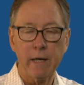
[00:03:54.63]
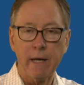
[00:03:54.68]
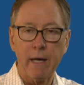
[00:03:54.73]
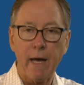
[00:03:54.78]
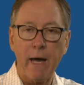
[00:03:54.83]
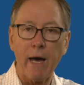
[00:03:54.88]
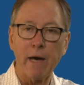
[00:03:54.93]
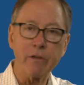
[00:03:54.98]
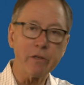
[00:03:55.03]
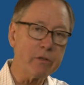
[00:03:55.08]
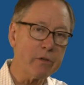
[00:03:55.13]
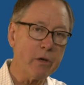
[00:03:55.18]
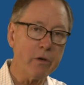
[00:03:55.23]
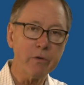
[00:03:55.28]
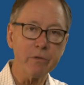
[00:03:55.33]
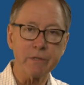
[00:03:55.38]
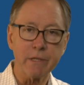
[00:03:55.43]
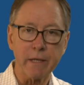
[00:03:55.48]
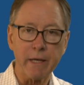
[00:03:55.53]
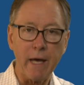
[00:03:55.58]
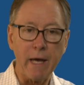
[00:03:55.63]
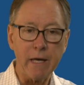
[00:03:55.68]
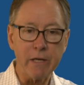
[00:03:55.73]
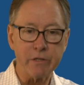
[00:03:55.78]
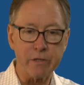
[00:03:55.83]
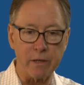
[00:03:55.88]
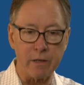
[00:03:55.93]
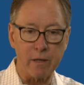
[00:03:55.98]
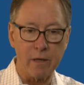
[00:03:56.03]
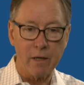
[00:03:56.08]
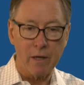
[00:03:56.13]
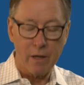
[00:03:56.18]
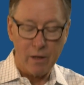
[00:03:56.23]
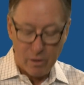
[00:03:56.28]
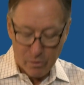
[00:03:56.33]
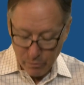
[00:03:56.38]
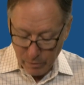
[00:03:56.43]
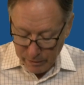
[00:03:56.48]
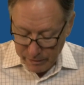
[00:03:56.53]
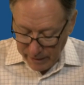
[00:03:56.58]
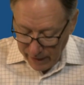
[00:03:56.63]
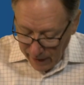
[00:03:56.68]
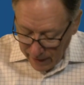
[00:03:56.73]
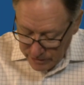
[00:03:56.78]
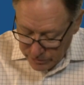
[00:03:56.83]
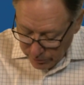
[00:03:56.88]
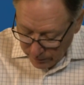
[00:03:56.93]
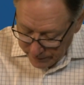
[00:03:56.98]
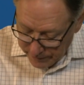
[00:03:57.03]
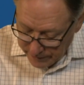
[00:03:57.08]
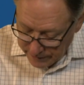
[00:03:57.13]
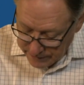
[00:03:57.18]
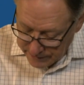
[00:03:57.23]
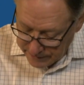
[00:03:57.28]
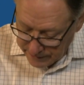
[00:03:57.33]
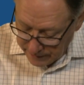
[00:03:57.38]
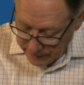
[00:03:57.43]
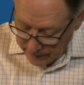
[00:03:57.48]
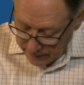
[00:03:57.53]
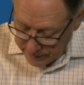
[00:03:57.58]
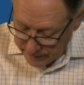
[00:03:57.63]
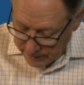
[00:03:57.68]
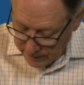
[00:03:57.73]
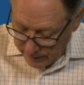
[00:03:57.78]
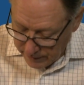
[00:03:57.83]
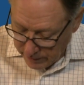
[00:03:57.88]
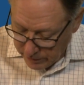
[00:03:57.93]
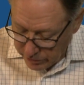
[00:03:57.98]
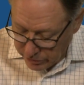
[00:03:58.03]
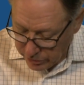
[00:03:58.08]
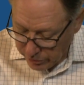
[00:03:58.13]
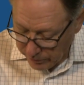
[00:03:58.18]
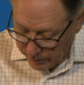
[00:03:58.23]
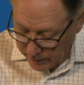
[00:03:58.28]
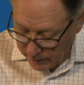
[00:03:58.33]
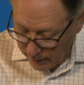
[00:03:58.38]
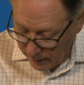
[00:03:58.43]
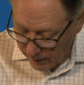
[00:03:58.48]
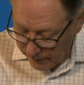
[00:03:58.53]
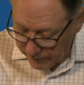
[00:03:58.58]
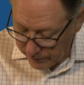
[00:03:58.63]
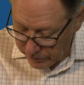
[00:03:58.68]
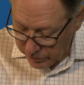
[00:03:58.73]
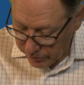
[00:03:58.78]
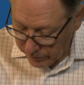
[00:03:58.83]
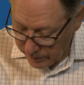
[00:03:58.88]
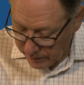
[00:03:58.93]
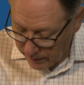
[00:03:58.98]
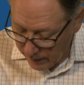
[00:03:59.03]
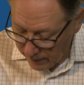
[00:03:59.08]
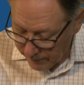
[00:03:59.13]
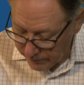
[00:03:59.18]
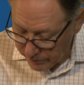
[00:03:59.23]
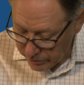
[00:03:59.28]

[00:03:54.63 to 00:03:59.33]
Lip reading: how do you know who's engaging? Well, that's what this is. 211, 211,